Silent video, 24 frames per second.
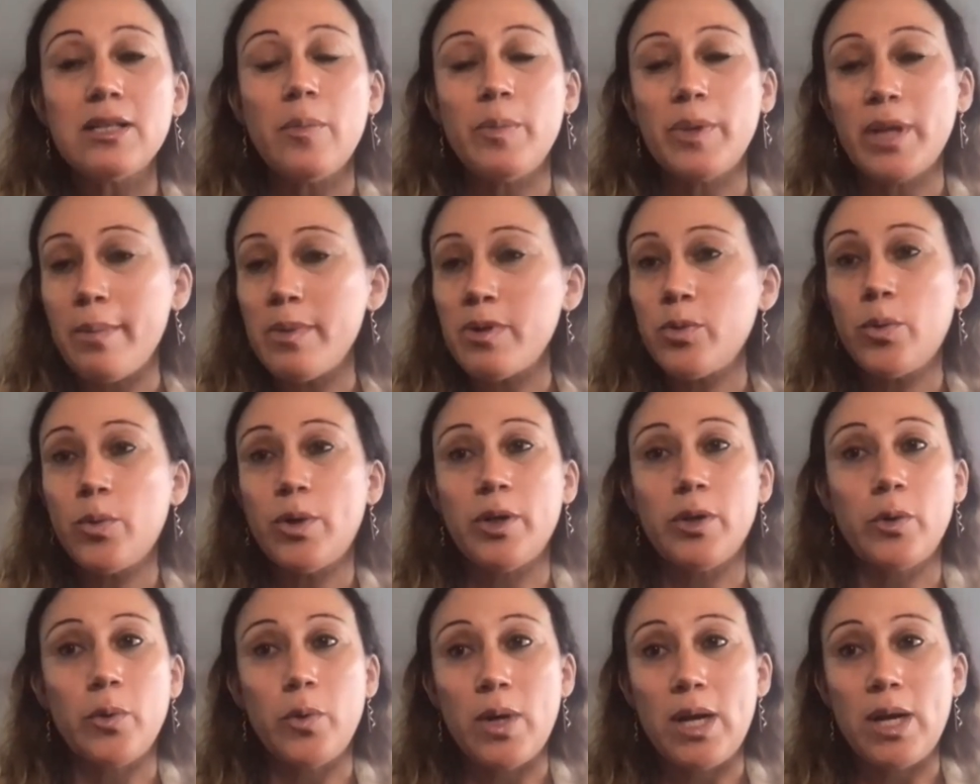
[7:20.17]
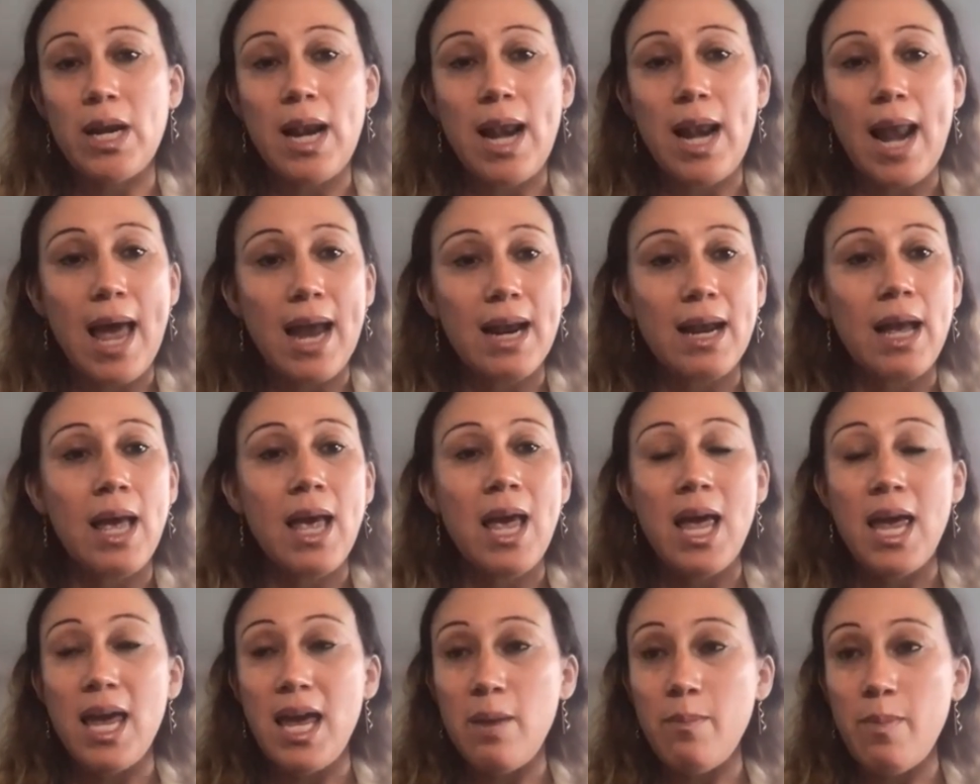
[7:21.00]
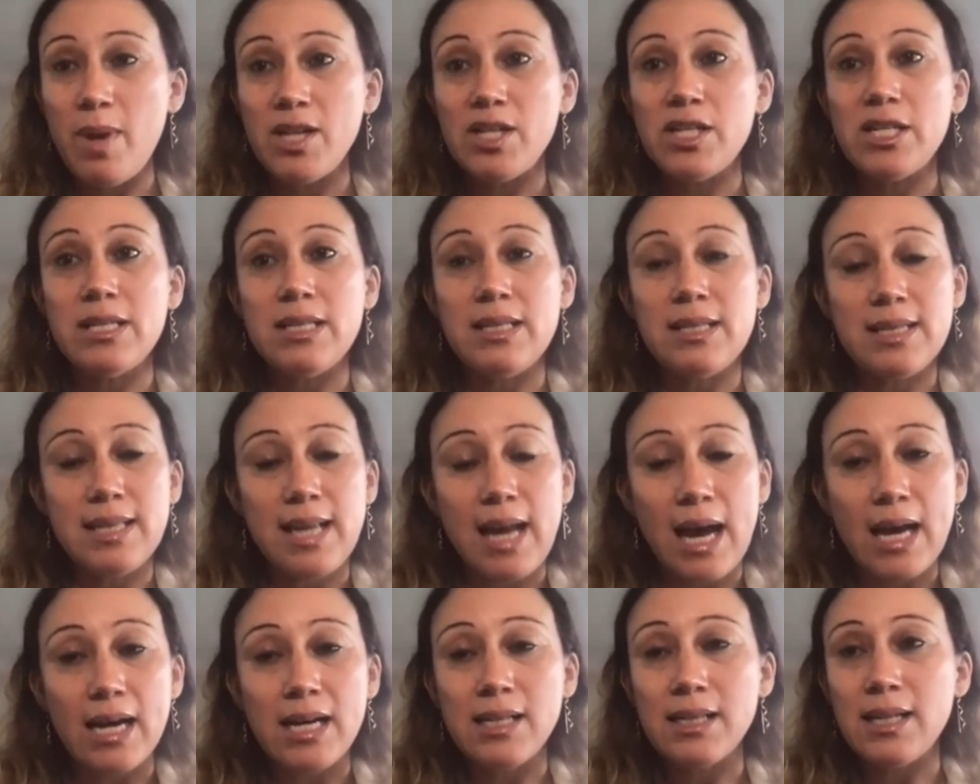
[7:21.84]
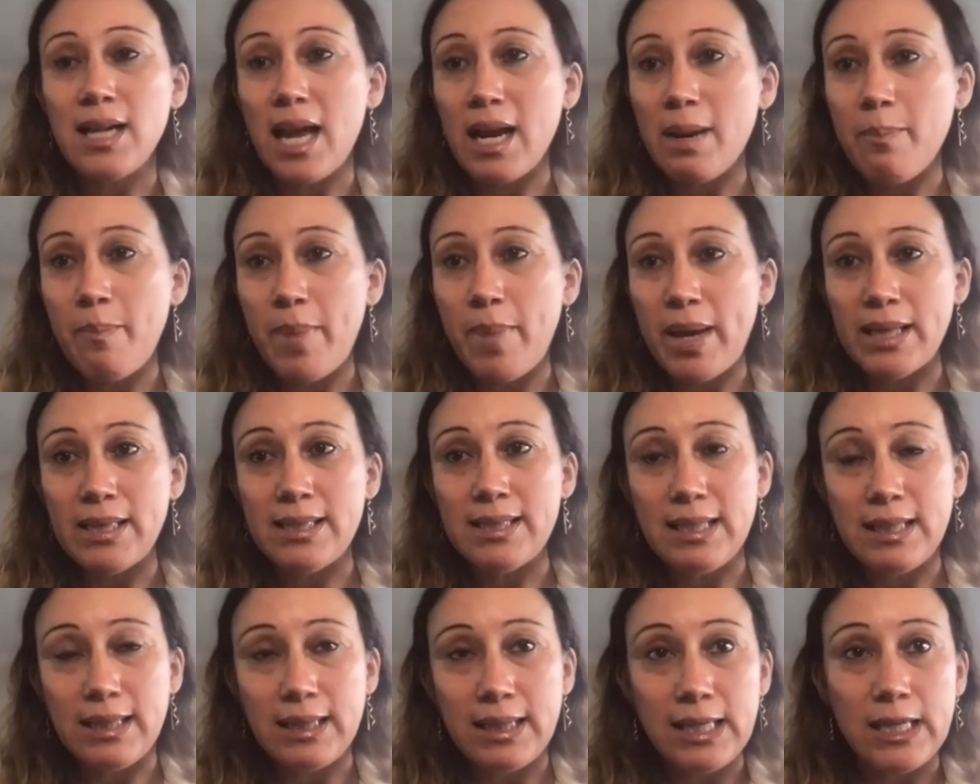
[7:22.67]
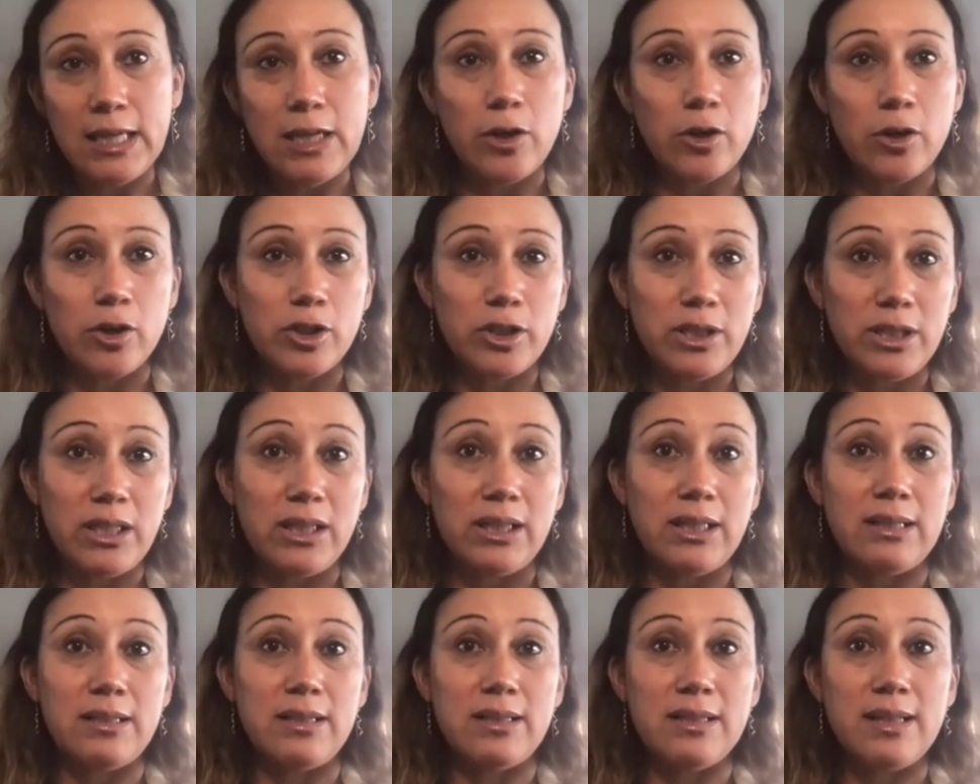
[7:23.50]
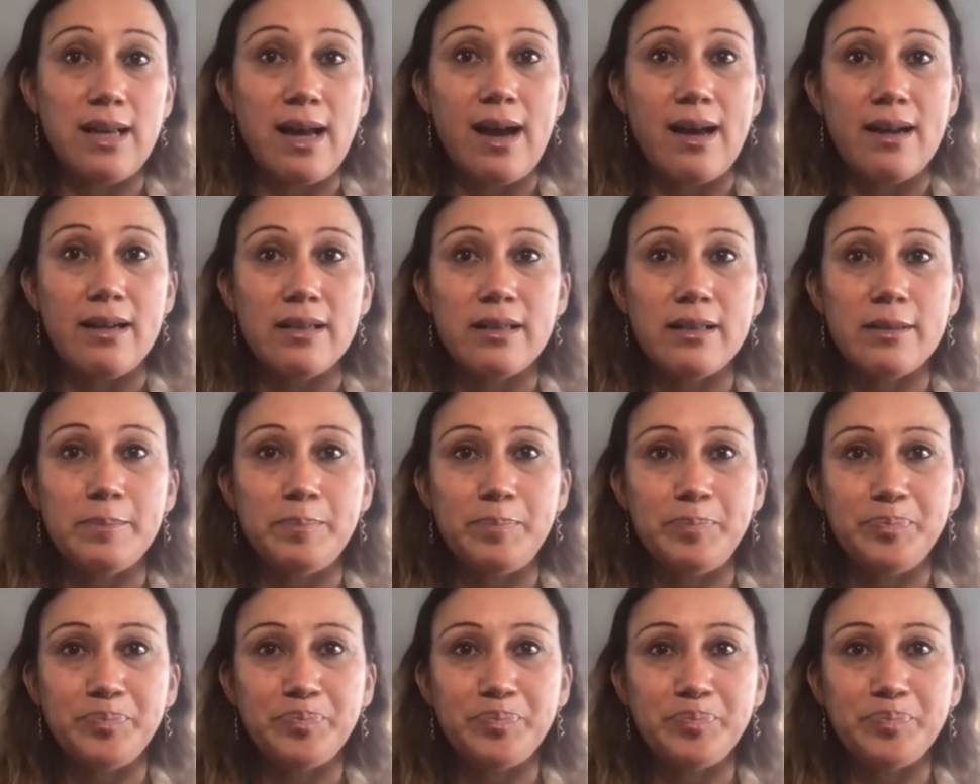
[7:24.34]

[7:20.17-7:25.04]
sometimes we're doing imaging studies like PET-CT or CT scans.